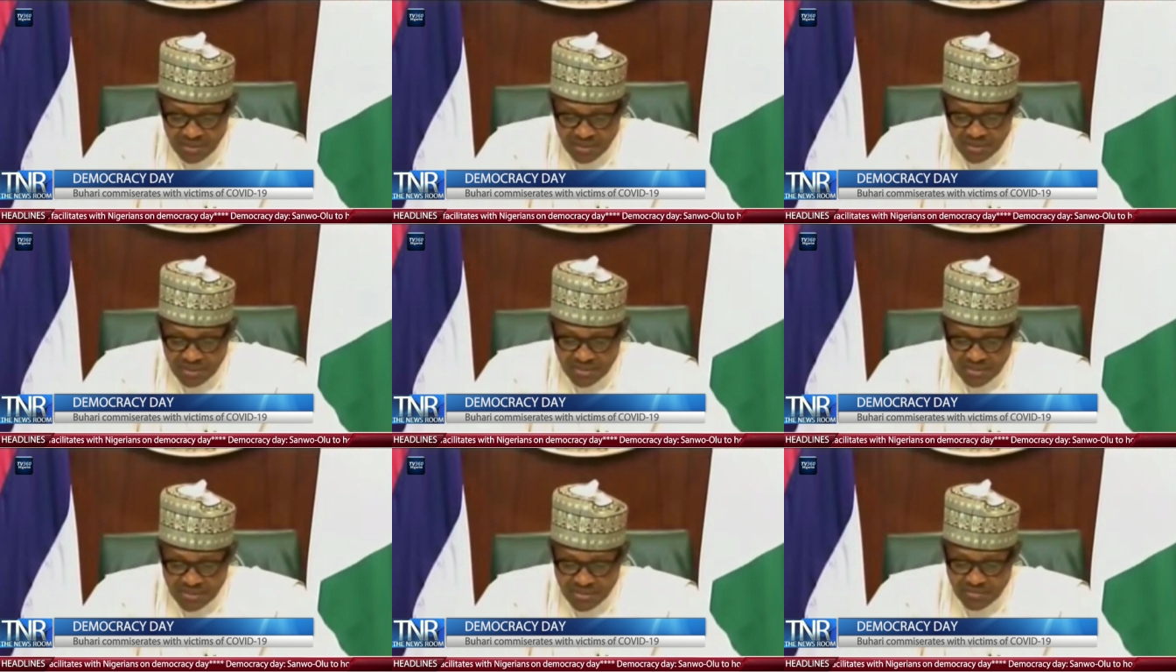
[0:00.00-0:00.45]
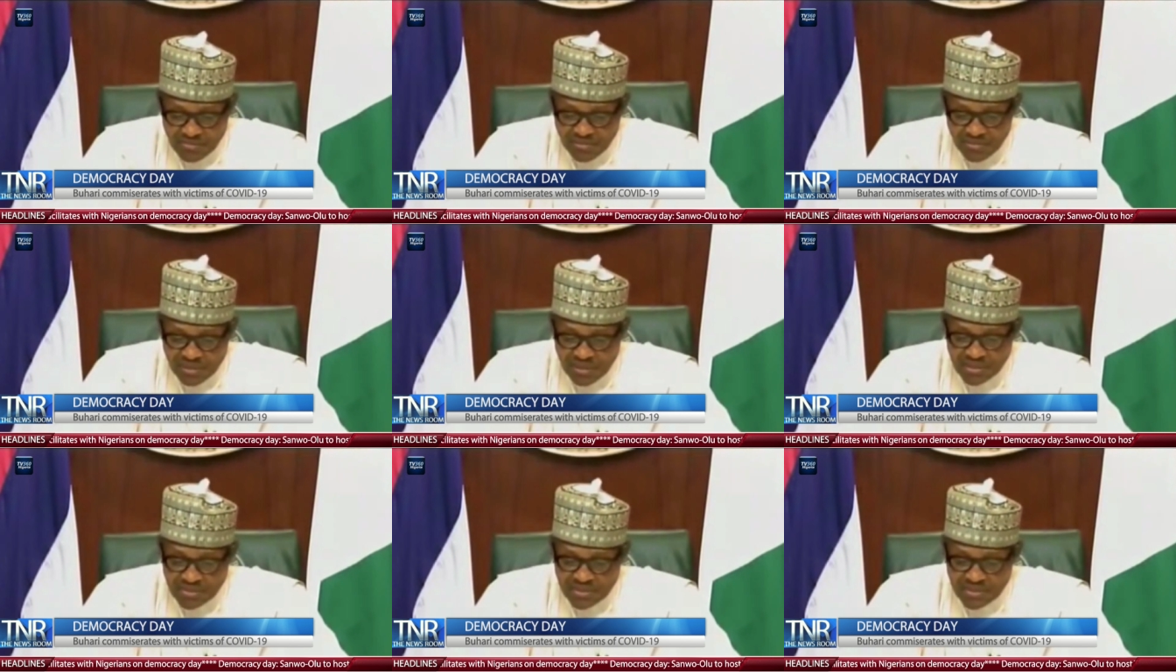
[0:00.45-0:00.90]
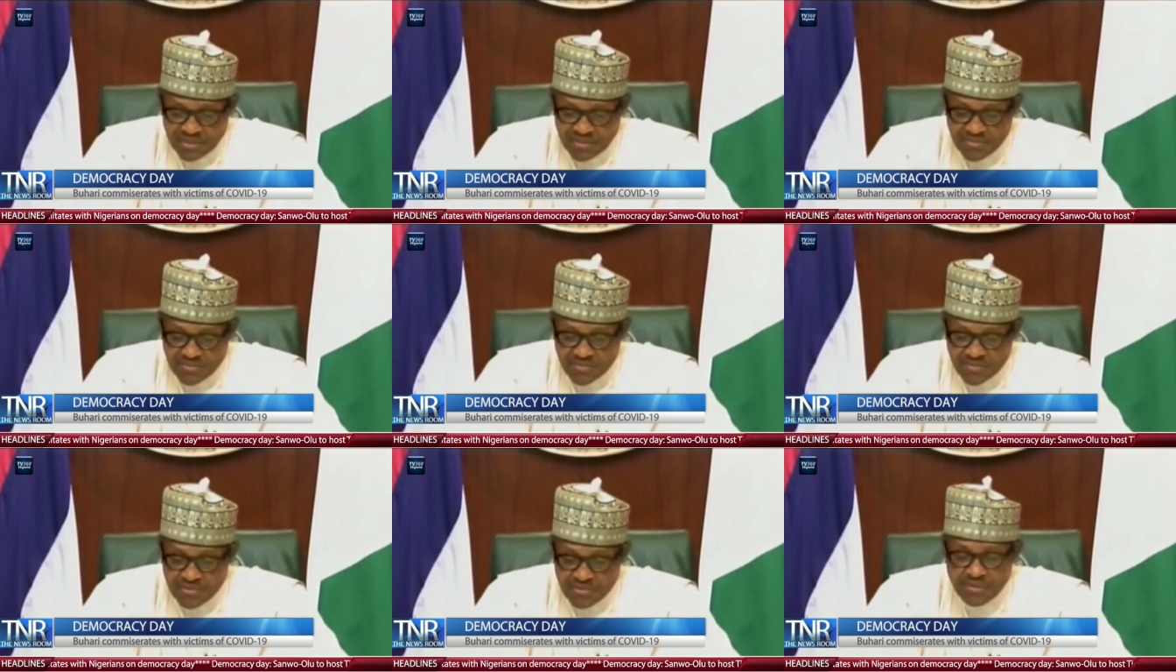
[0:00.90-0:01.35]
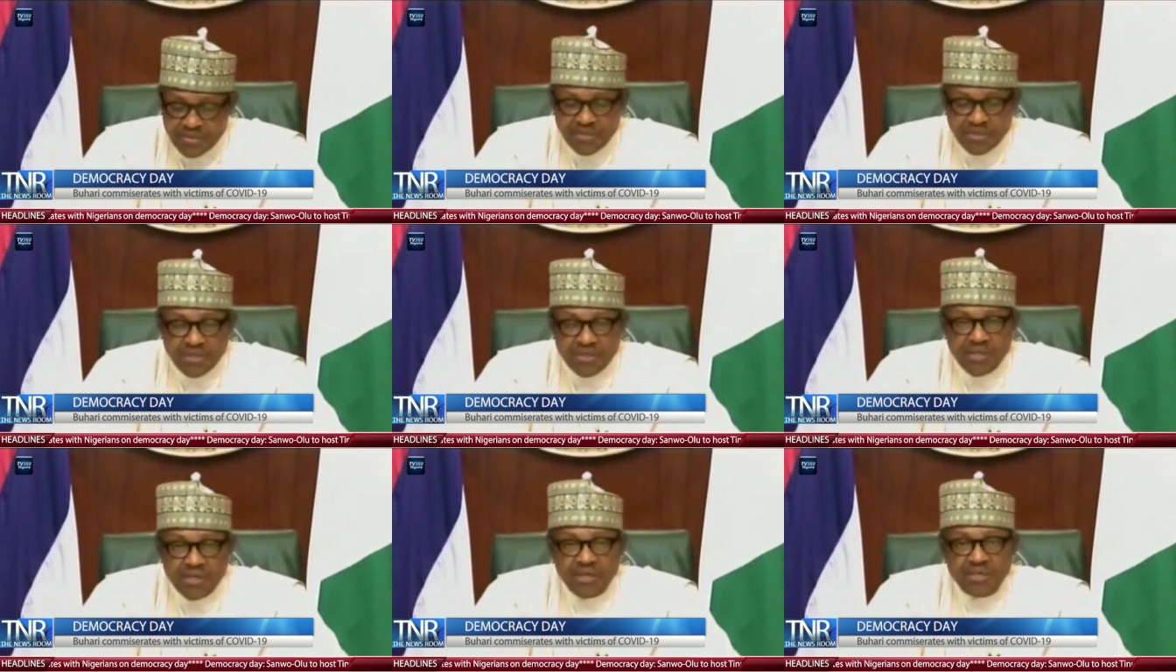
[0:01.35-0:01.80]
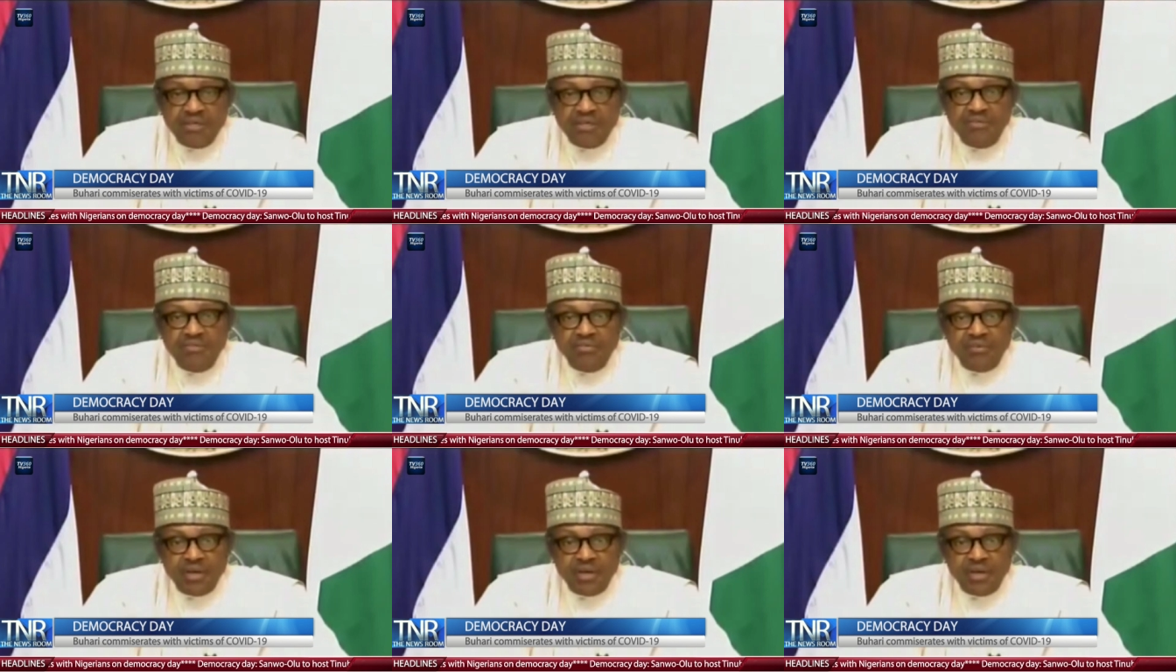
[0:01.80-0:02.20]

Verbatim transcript: and some relatives and